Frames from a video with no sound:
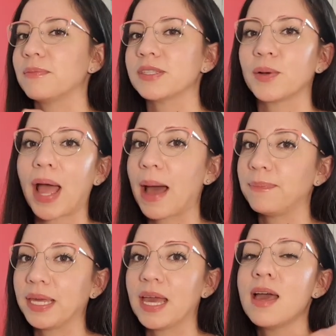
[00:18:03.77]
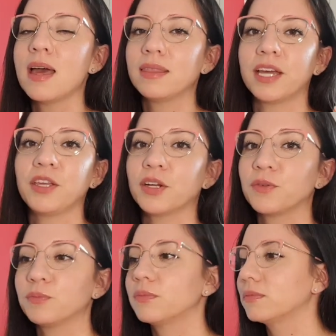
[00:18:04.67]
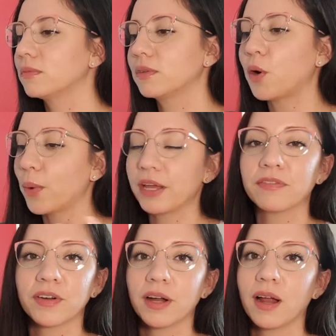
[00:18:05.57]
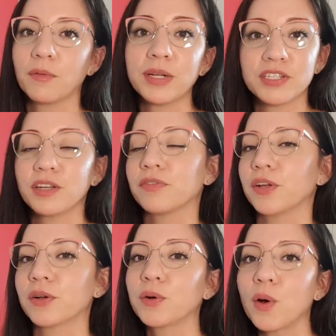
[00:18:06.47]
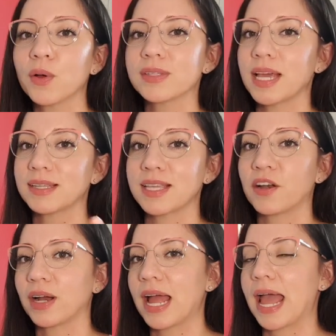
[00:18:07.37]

I'm so happy that you're going for uh, reaching for your goals, et cetera.